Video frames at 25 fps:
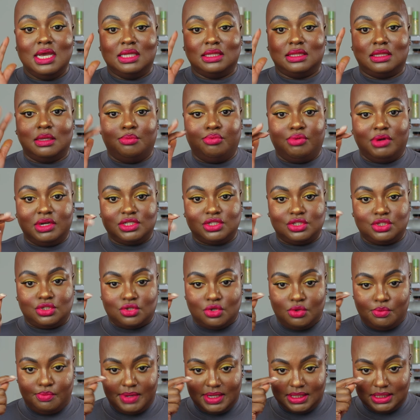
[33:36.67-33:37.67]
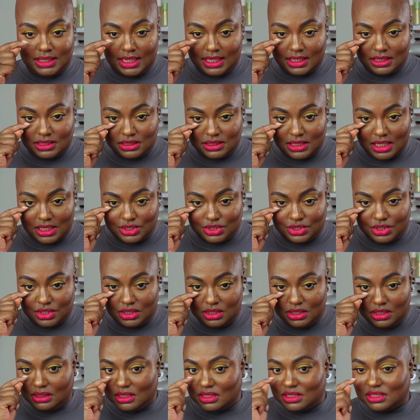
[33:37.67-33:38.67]
The brush is so big that it's touching
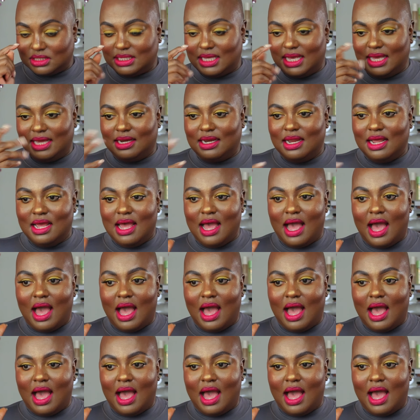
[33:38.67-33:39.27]
the skin.